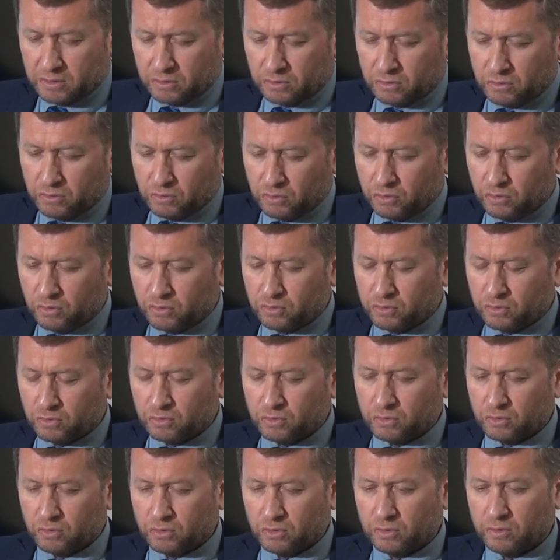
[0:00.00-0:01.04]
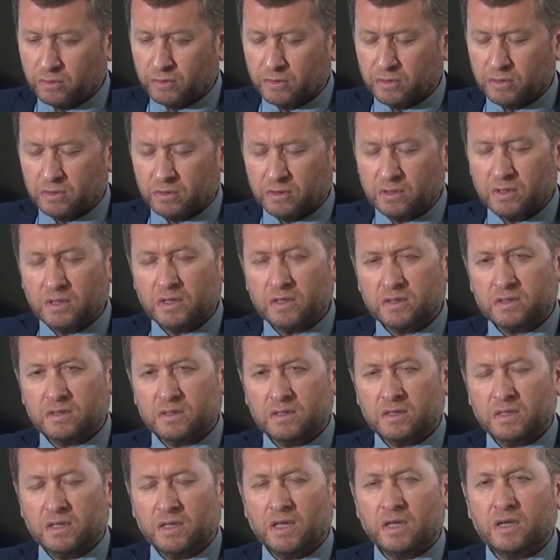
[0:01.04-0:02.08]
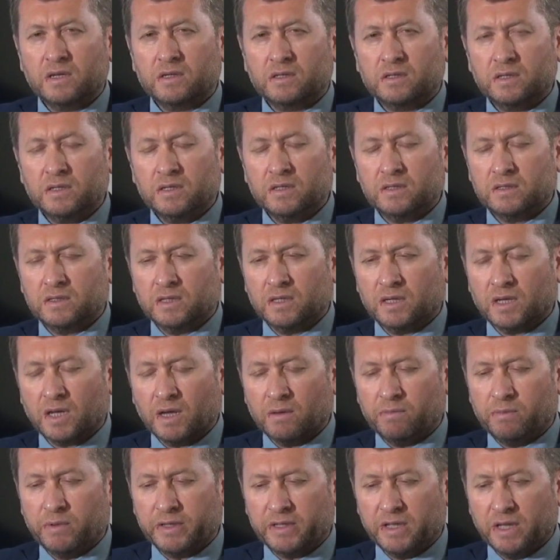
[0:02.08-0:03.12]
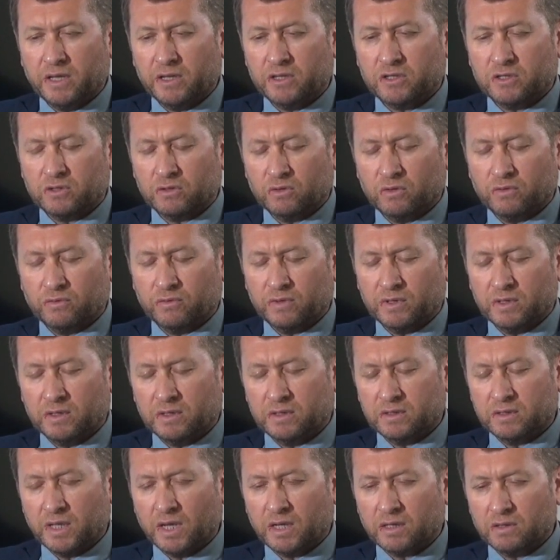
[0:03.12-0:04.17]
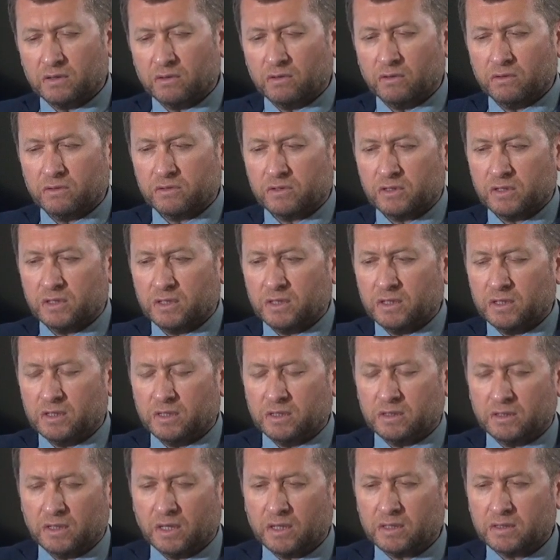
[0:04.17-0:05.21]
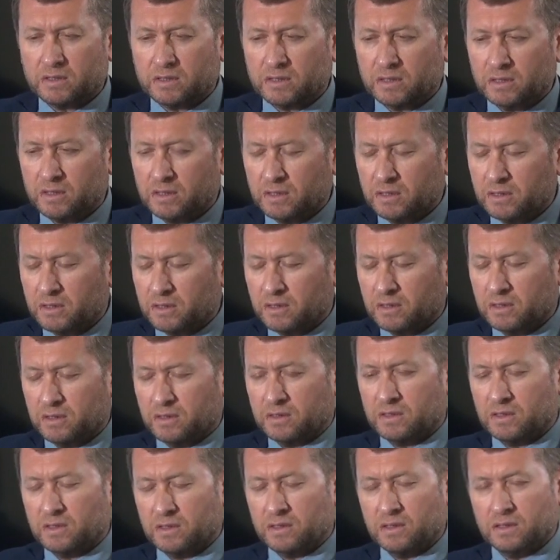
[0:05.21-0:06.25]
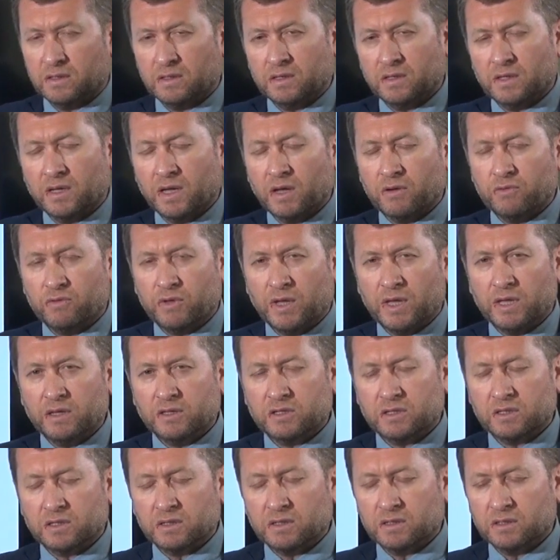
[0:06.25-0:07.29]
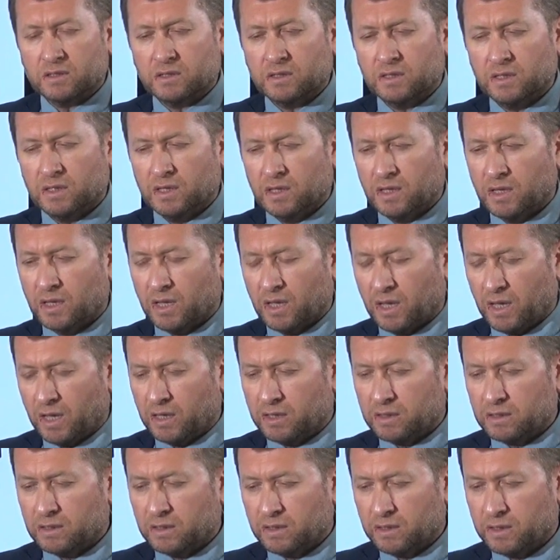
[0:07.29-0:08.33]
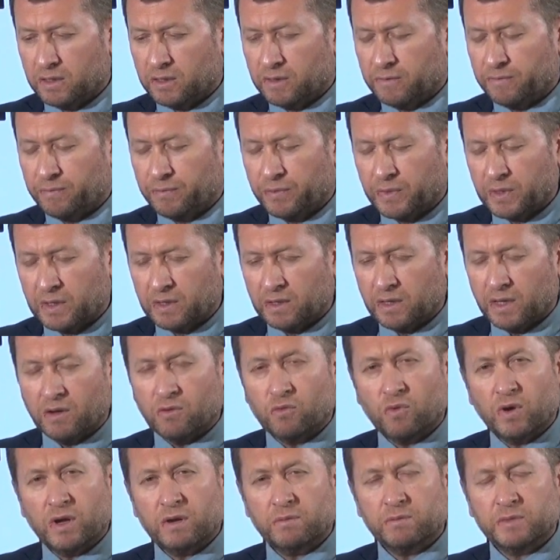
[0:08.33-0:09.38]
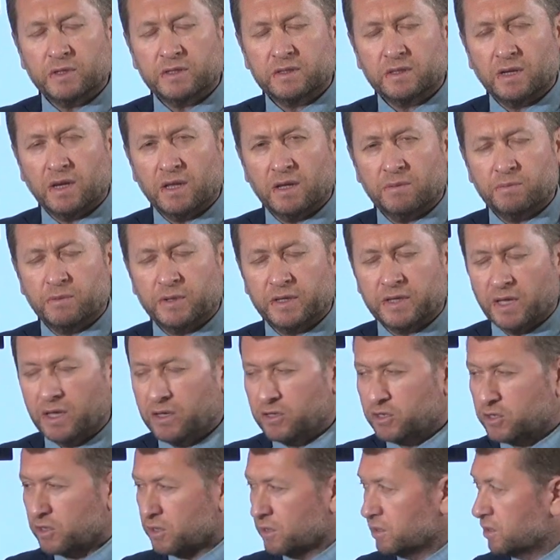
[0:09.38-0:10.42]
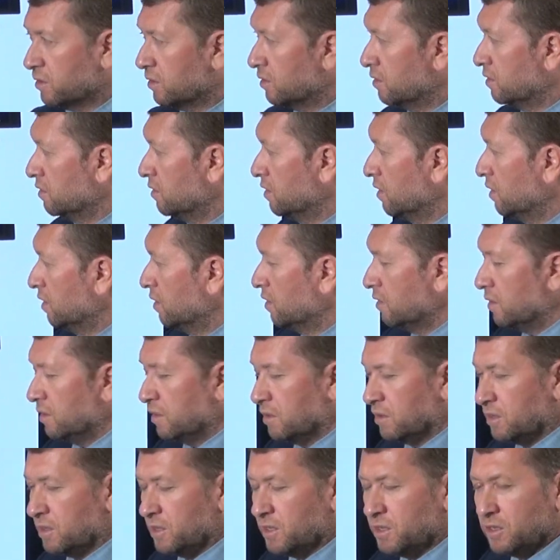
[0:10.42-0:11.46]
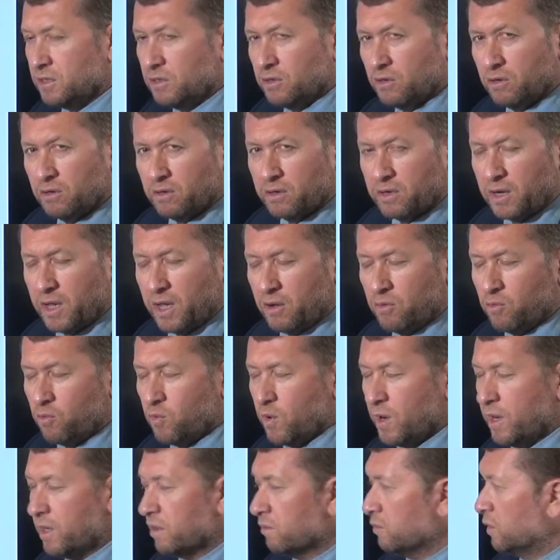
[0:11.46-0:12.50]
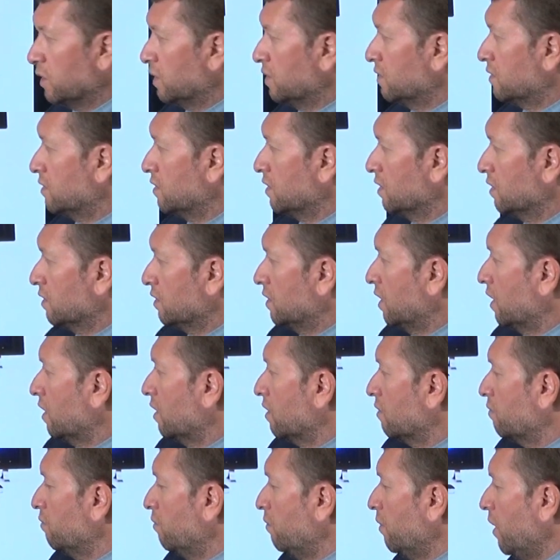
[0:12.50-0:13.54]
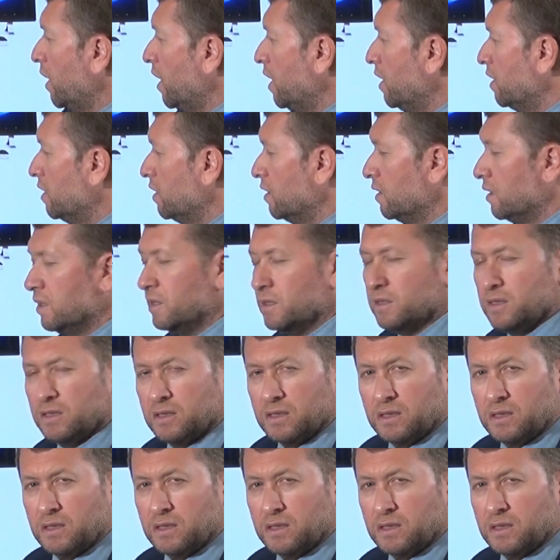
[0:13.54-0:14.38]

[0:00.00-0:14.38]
due to this increasing application of technology, industry, aviation, and environmental application, in your environment, there are many